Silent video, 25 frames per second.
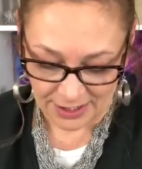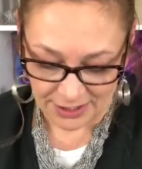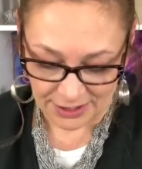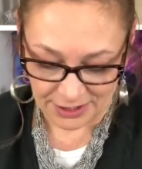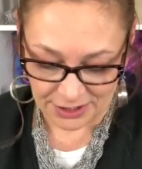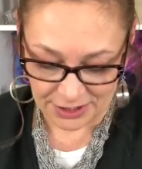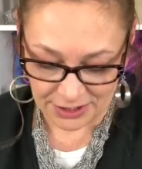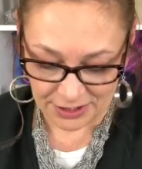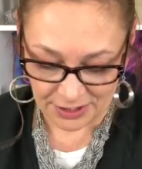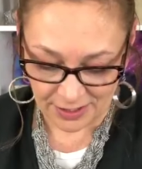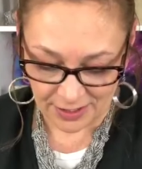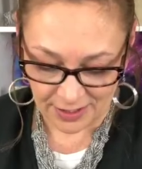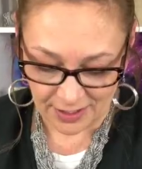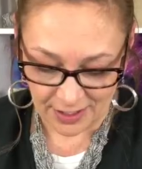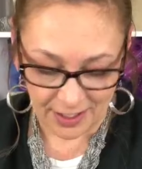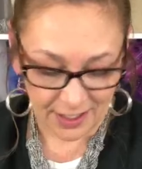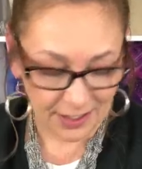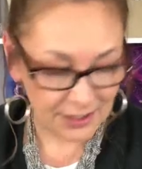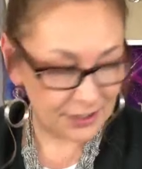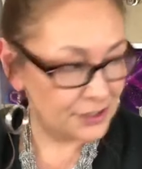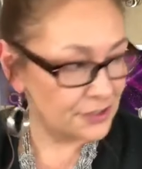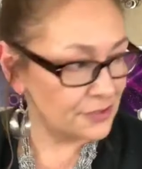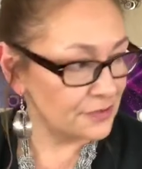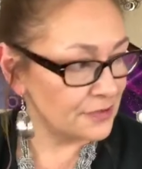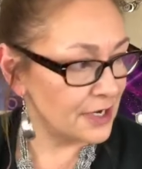
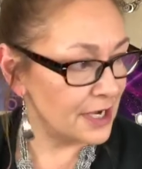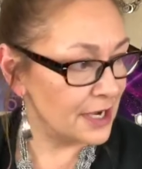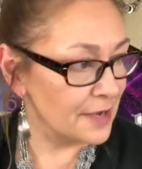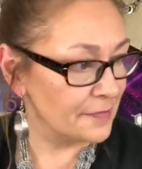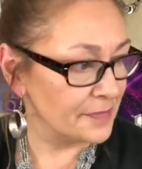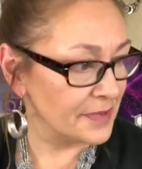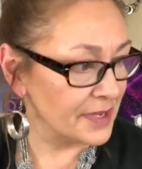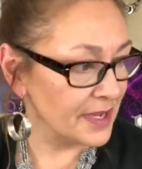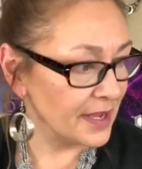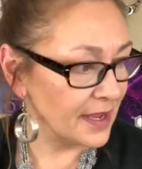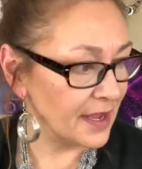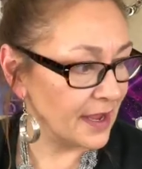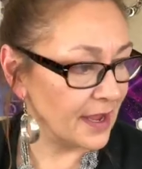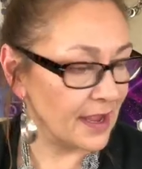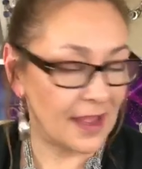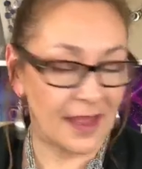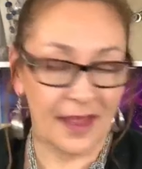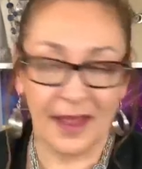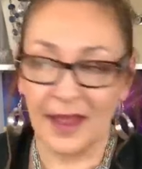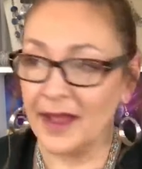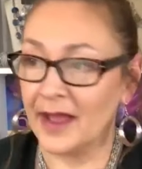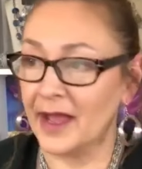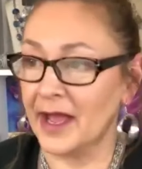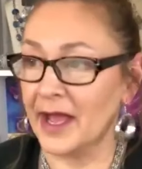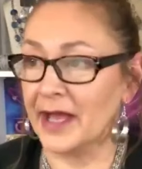Jaw-dropping
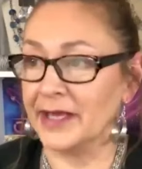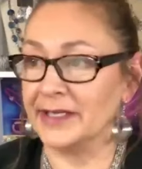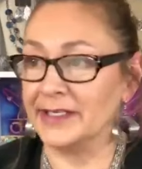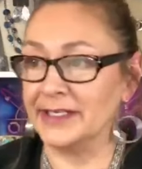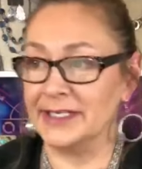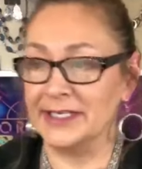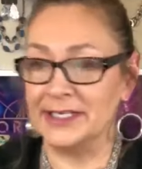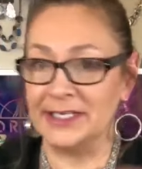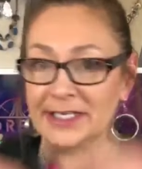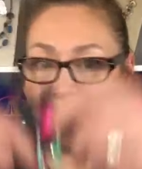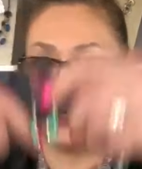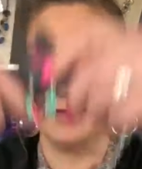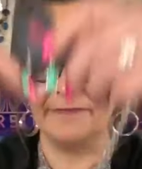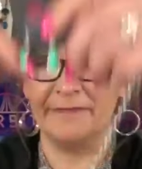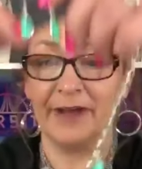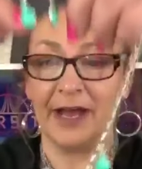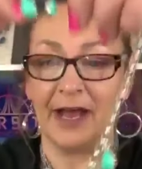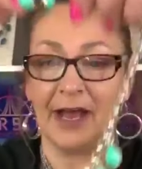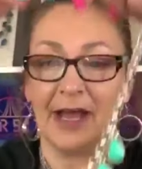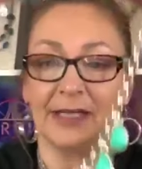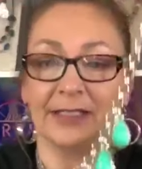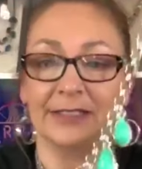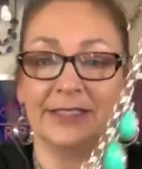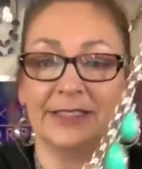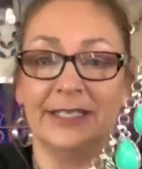Adiba uh,
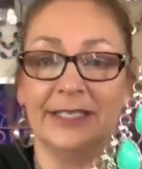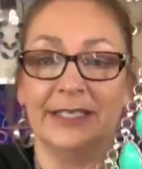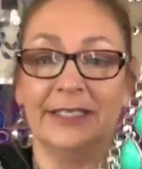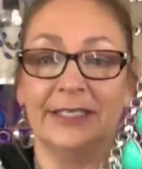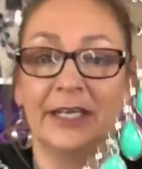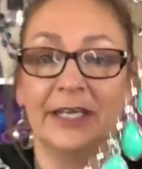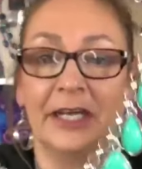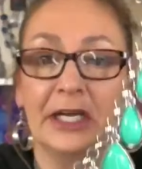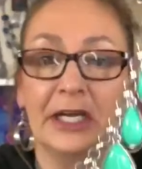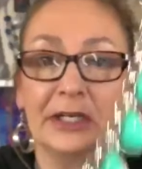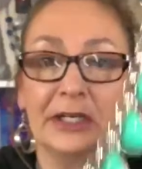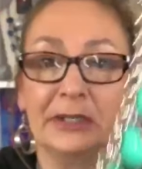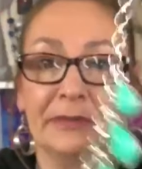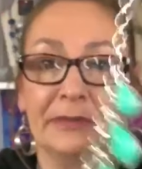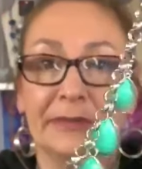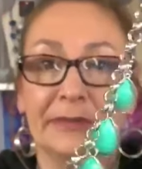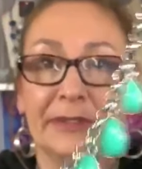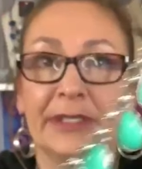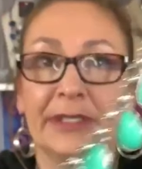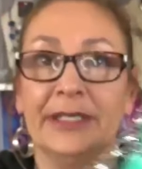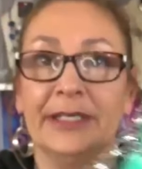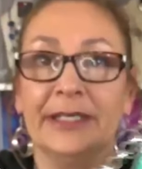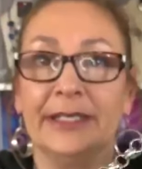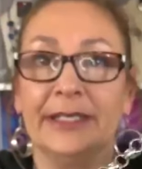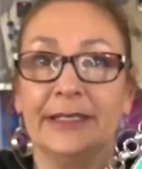in
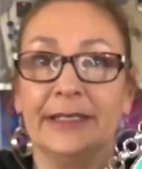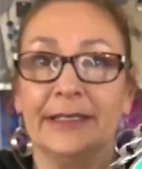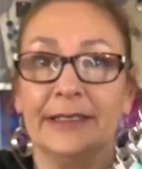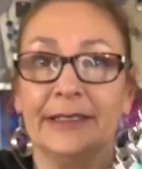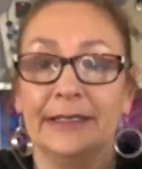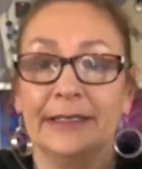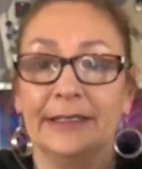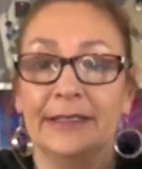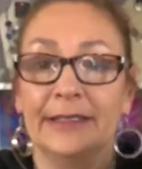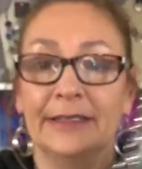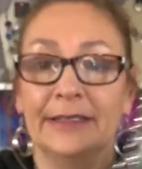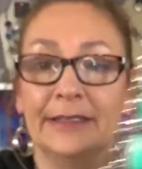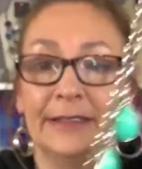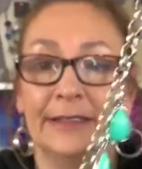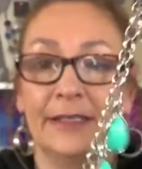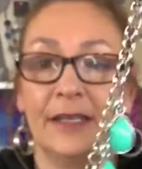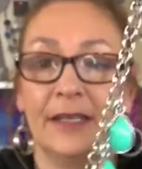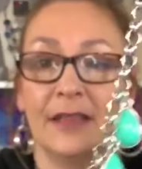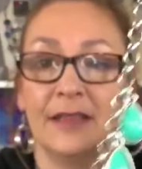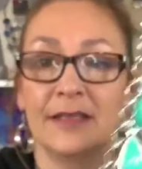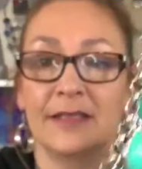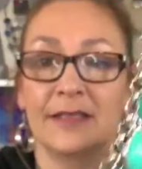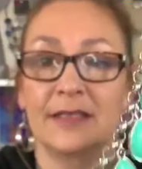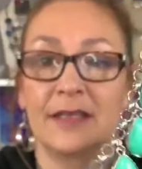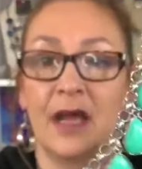green. Look
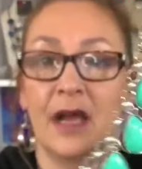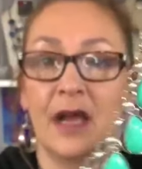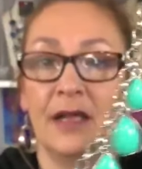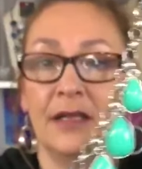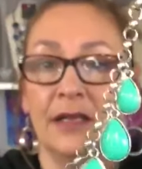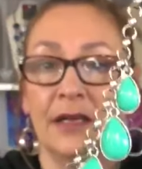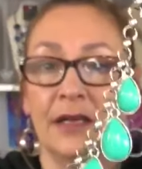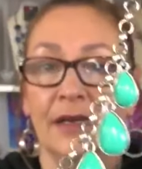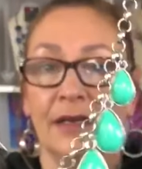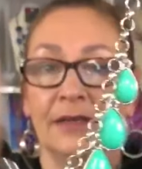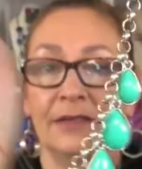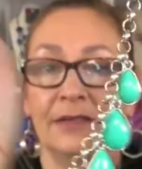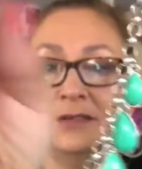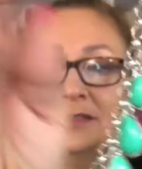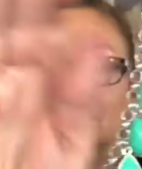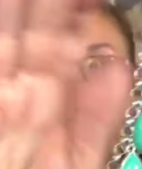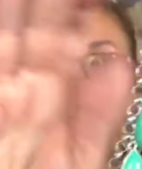at this color.